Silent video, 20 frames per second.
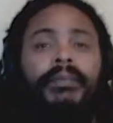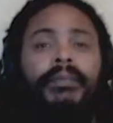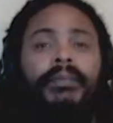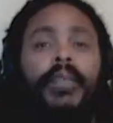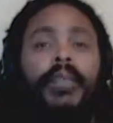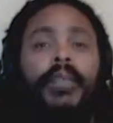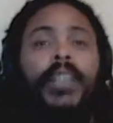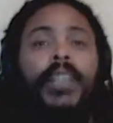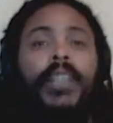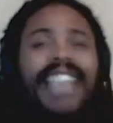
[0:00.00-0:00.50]
Or
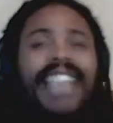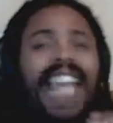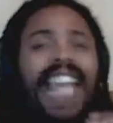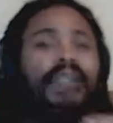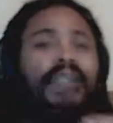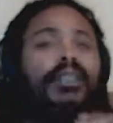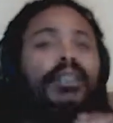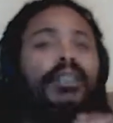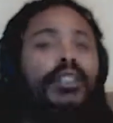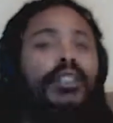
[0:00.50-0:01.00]
is
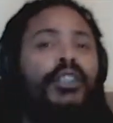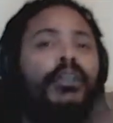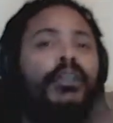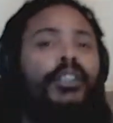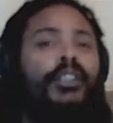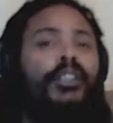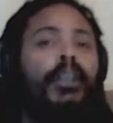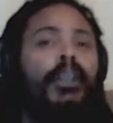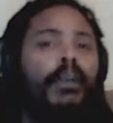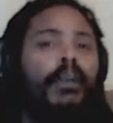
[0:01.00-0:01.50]
able to
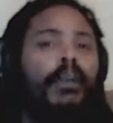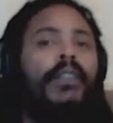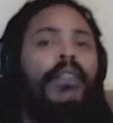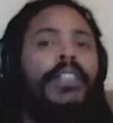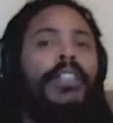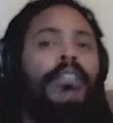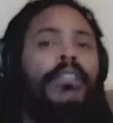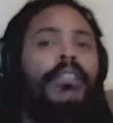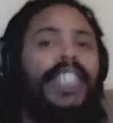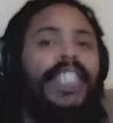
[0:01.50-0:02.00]
jump over the
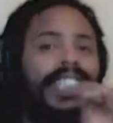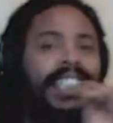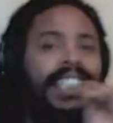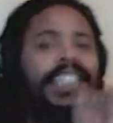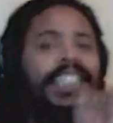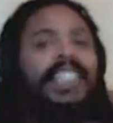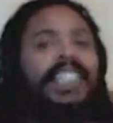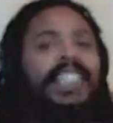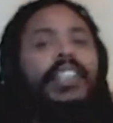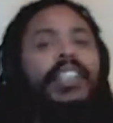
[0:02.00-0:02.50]
tree? Is it
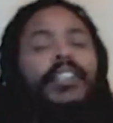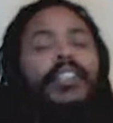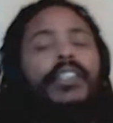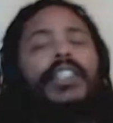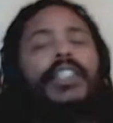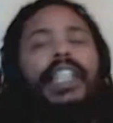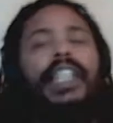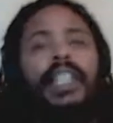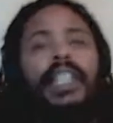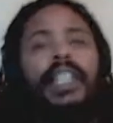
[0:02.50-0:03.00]
still a good
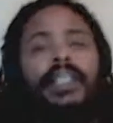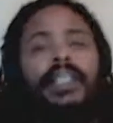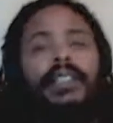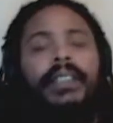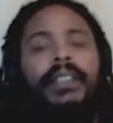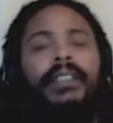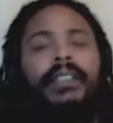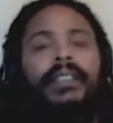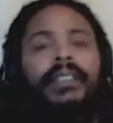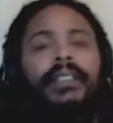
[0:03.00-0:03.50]
thing?
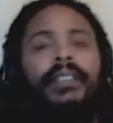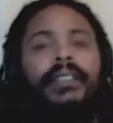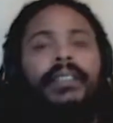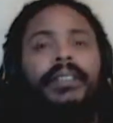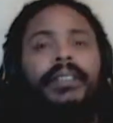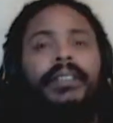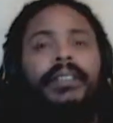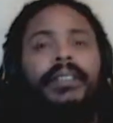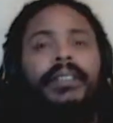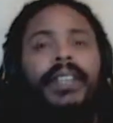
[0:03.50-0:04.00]

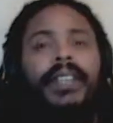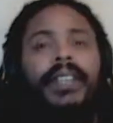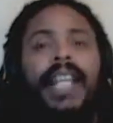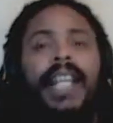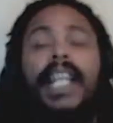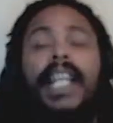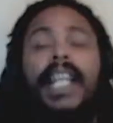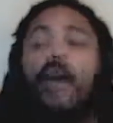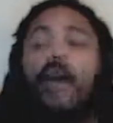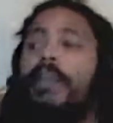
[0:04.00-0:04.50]
And
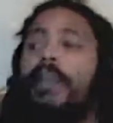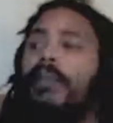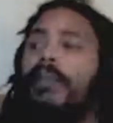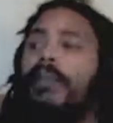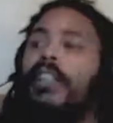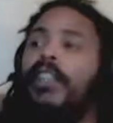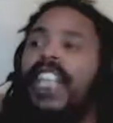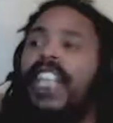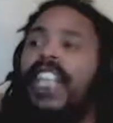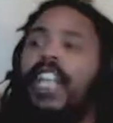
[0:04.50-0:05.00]
now people are
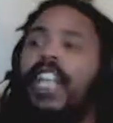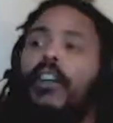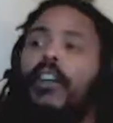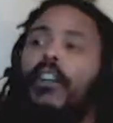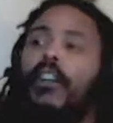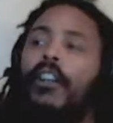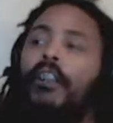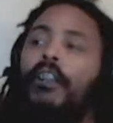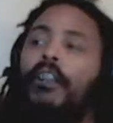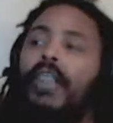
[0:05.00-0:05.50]
getting
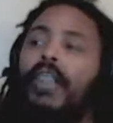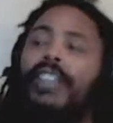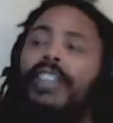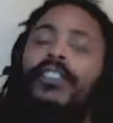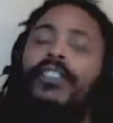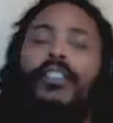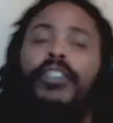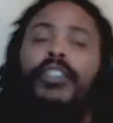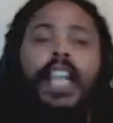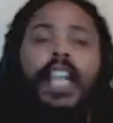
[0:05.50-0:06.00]
hurt because they're
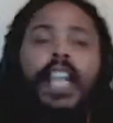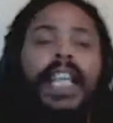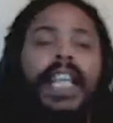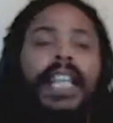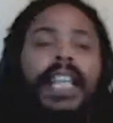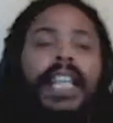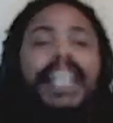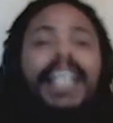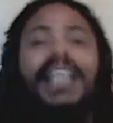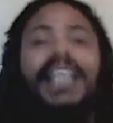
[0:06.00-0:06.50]
trying it.
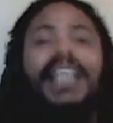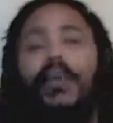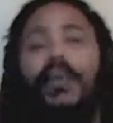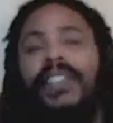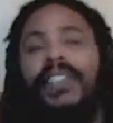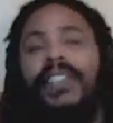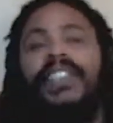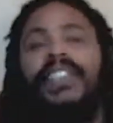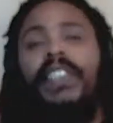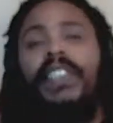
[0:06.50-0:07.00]
Was it
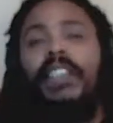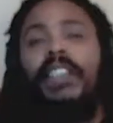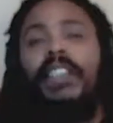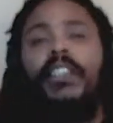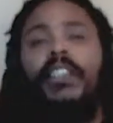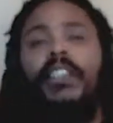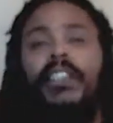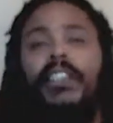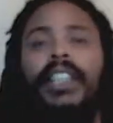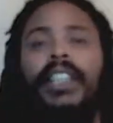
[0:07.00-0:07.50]
still a
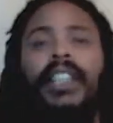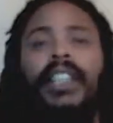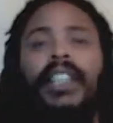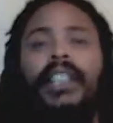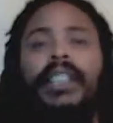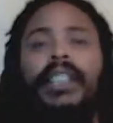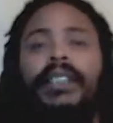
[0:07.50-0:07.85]
good thing?